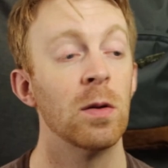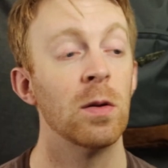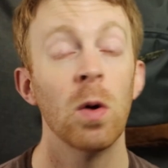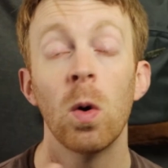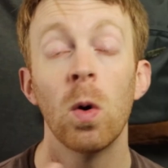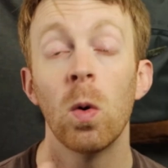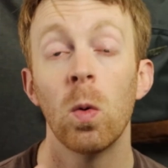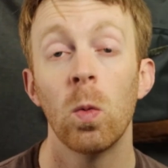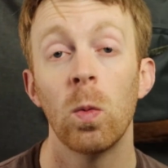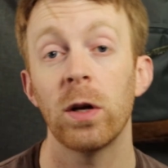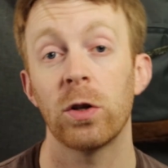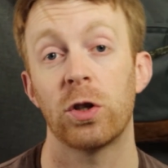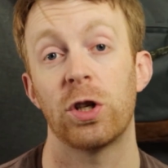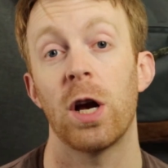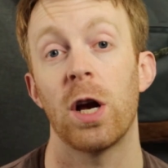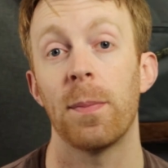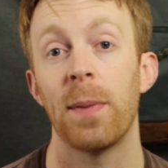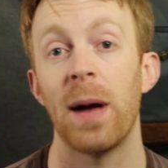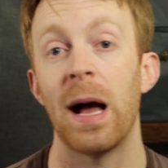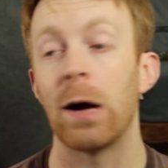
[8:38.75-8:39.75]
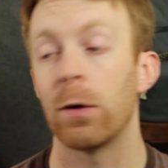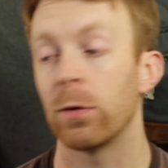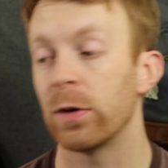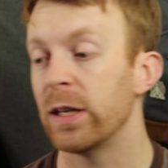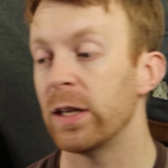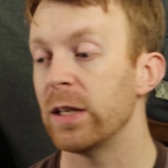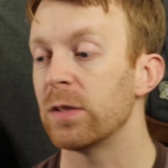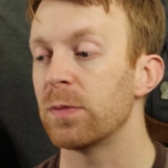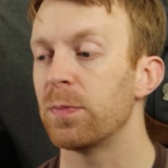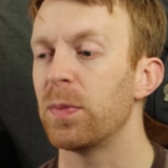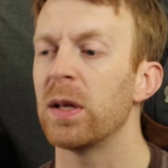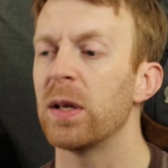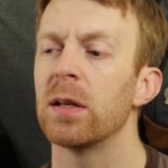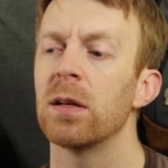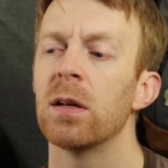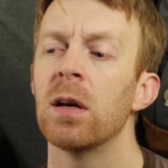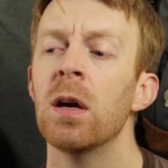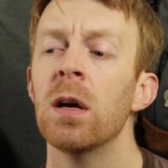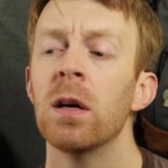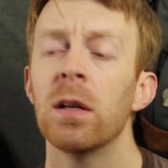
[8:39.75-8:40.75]
wheelchair bound. He's been
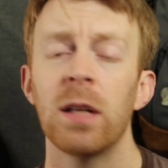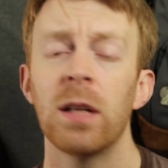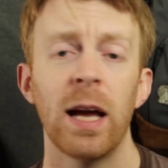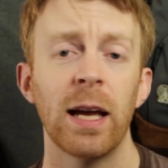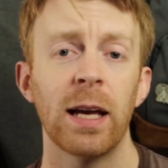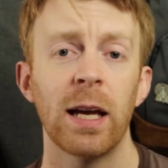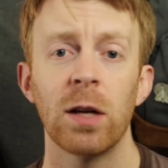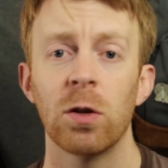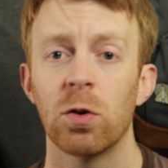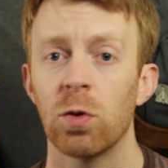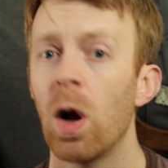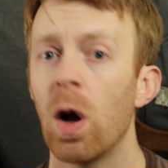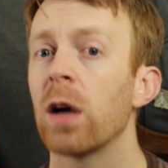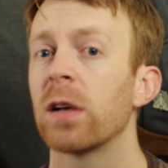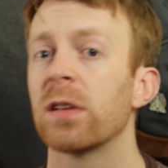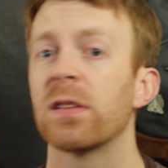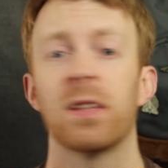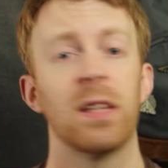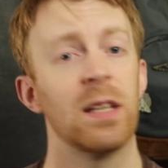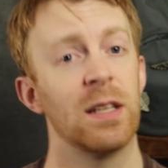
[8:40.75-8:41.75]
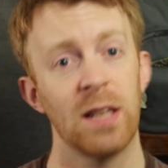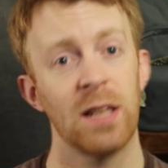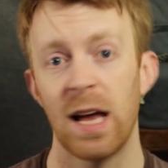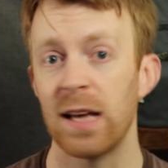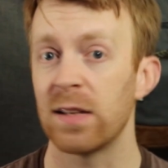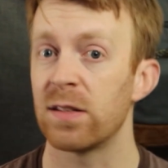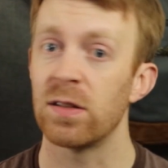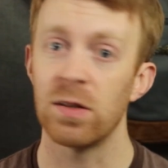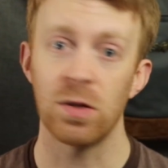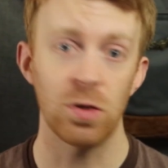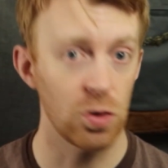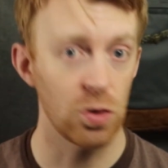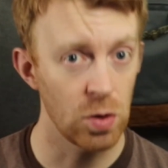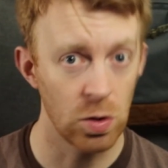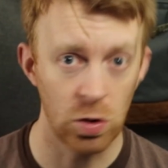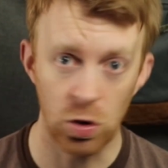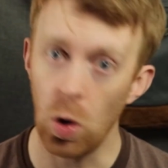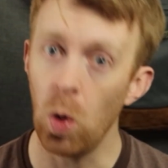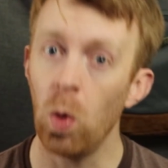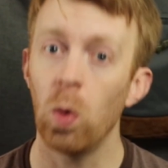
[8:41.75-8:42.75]
taking drugs that Tess and
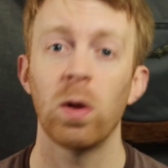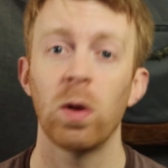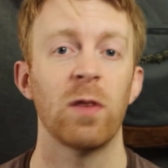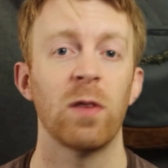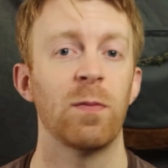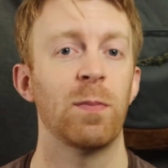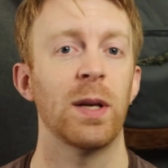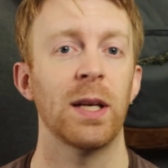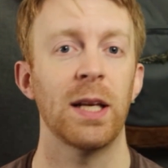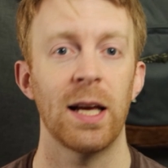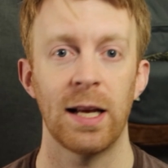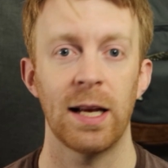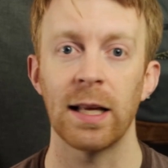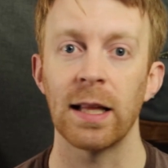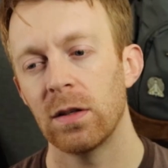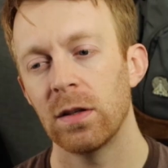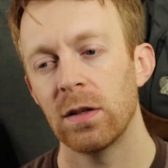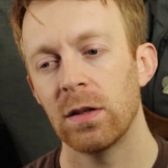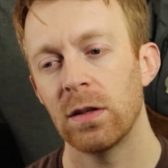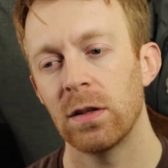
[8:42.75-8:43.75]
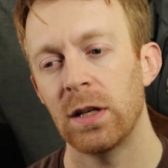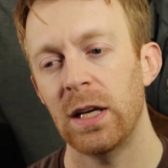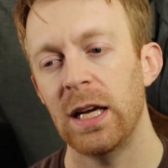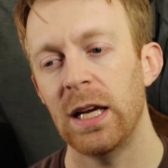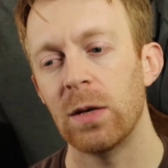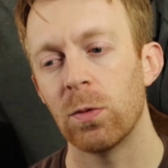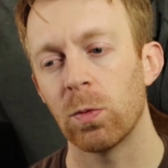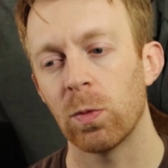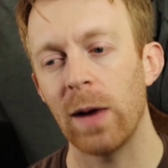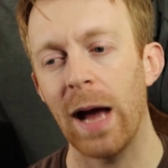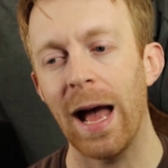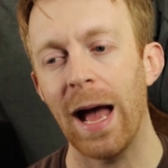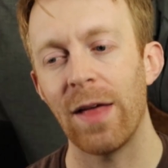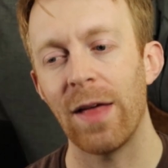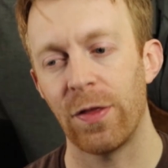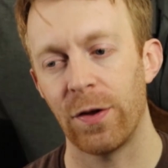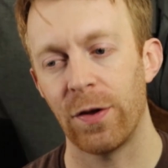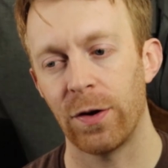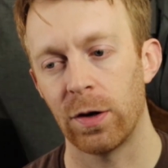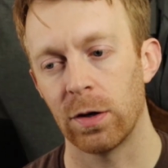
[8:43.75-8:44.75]
Joel have been getting them. He'd
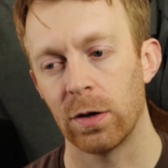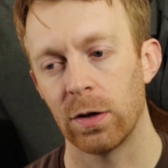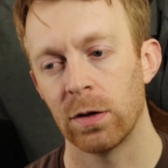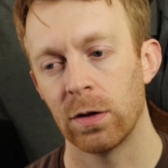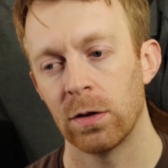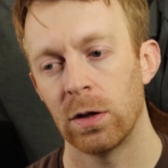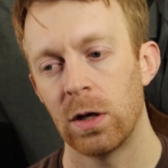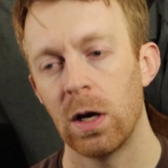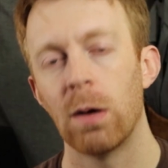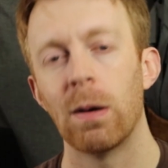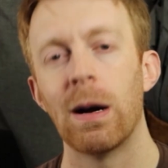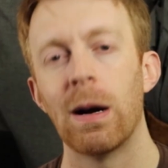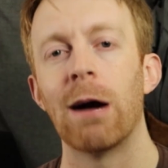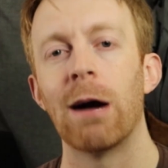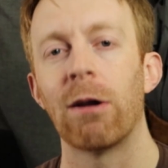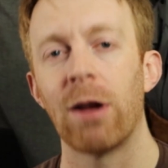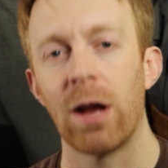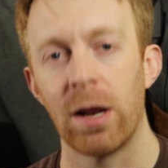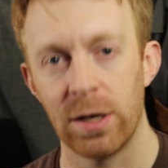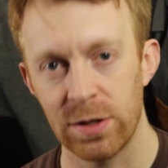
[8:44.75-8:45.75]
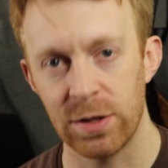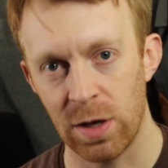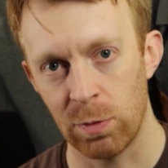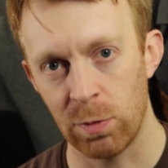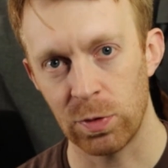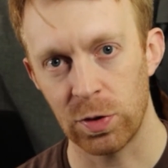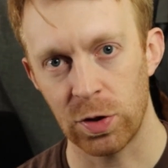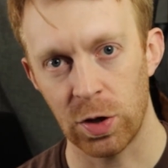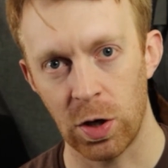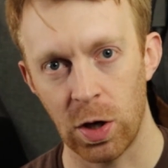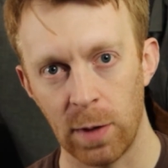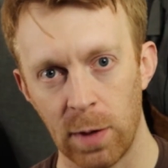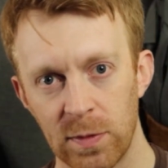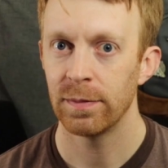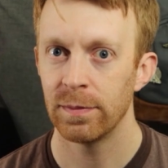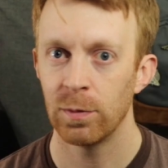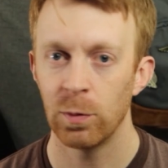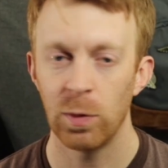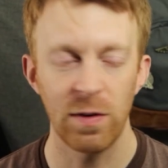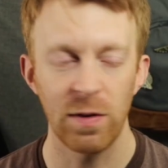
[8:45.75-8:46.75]
rather go out on his own terms.
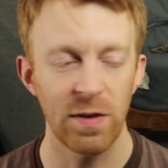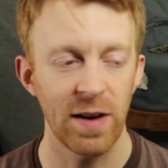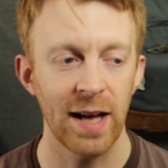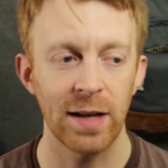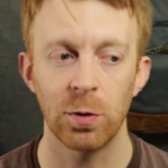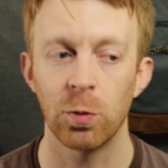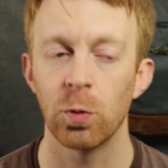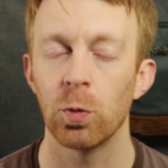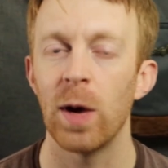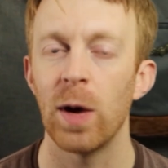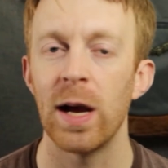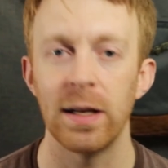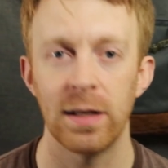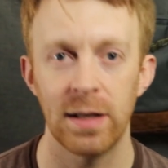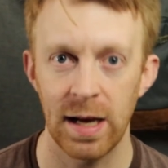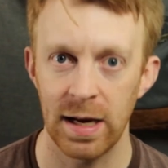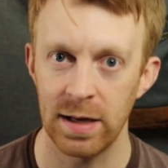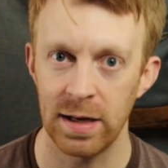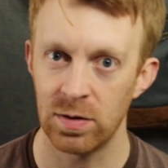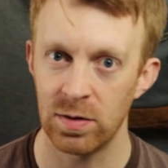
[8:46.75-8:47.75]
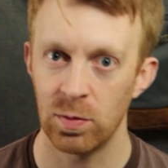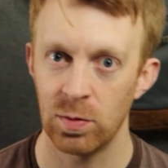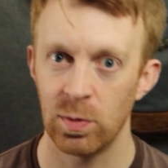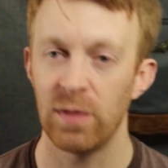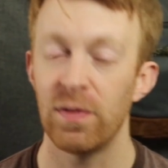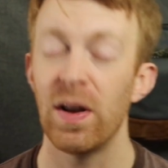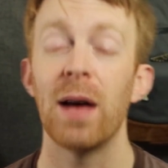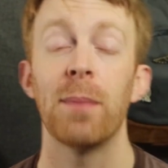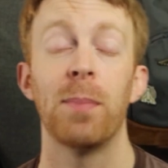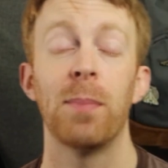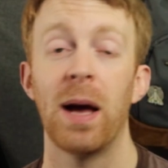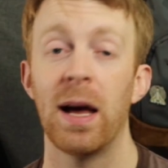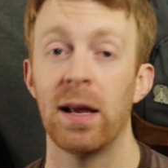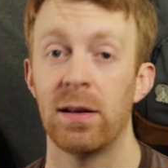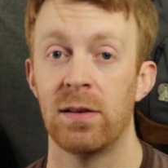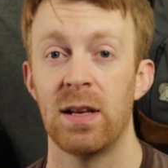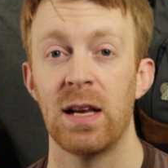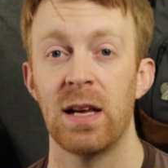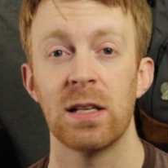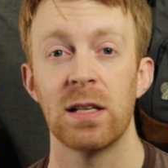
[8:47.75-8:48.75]
We've had great days. We've had bad
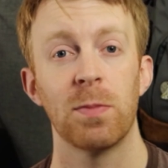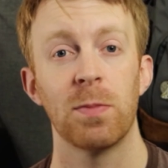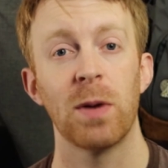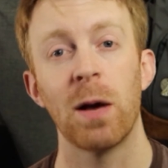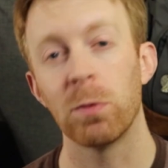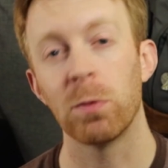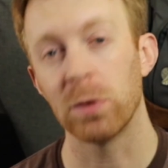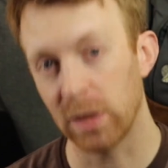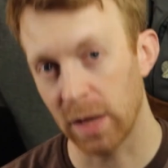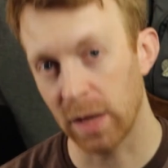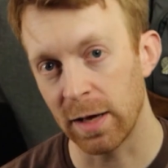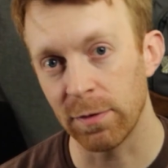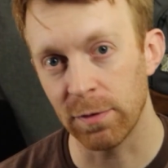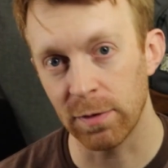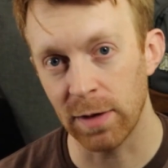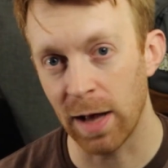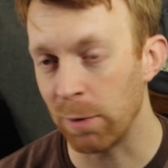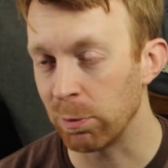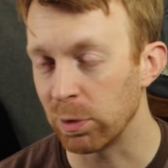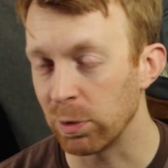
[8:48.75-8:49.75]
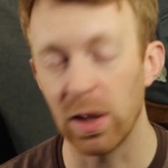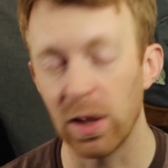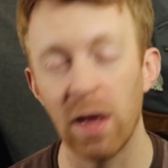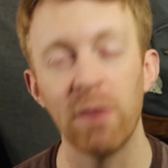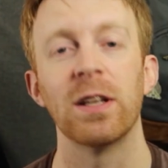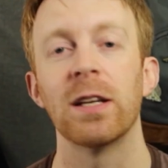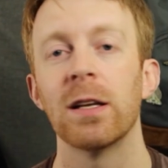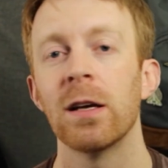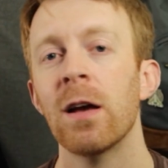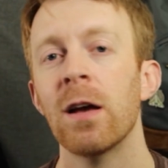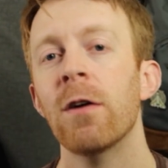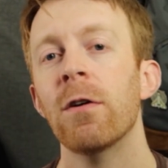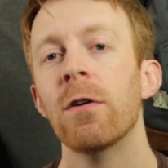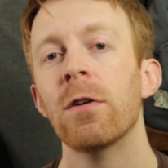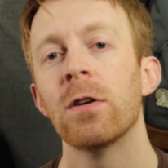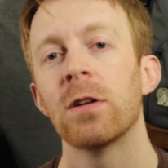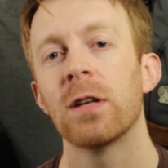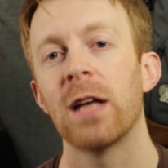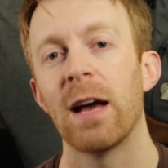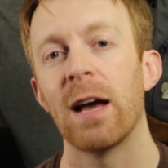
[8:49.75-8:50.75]
days, but I would love it
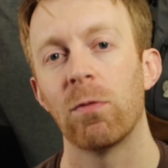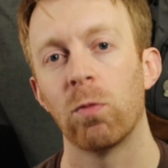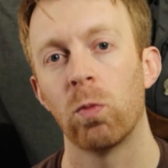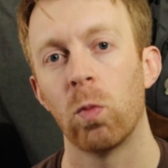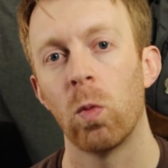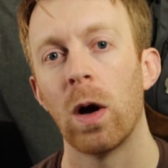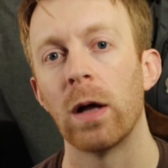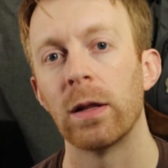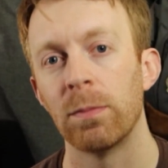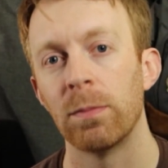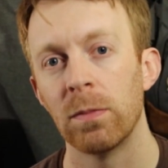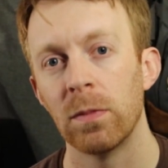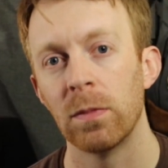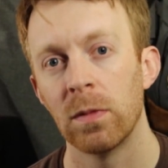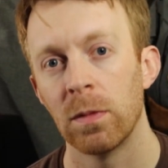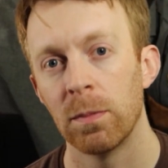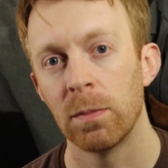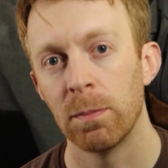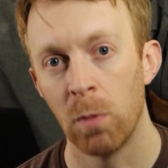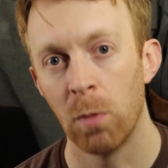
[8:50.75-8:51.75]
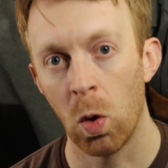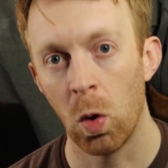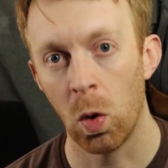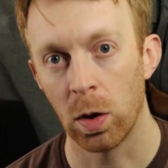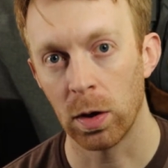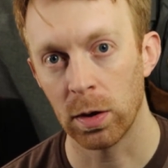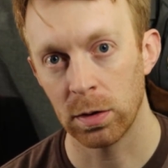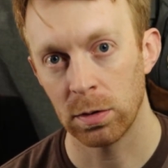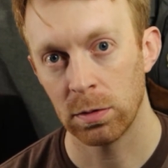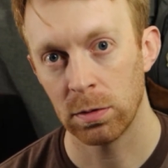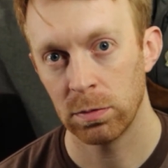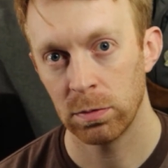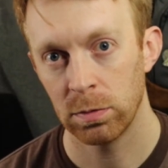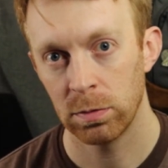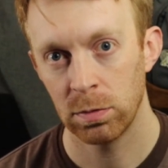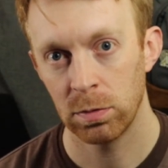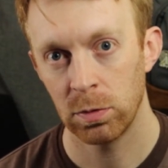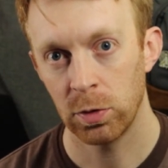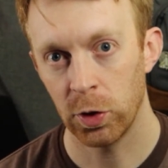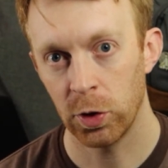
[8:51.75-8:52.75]
to have one more
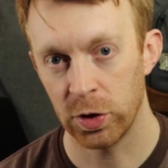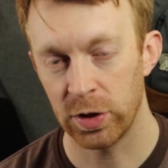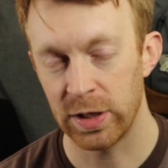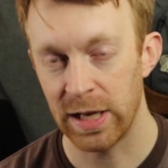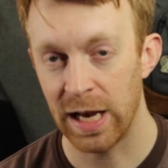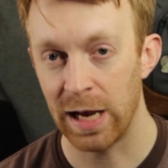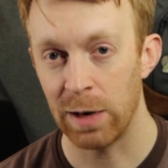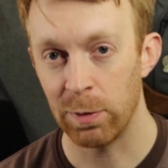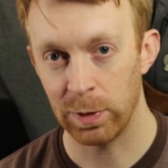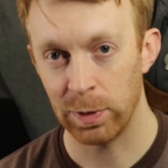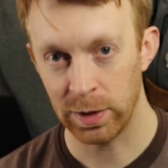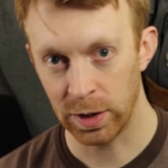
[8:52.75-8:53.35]
good day with you.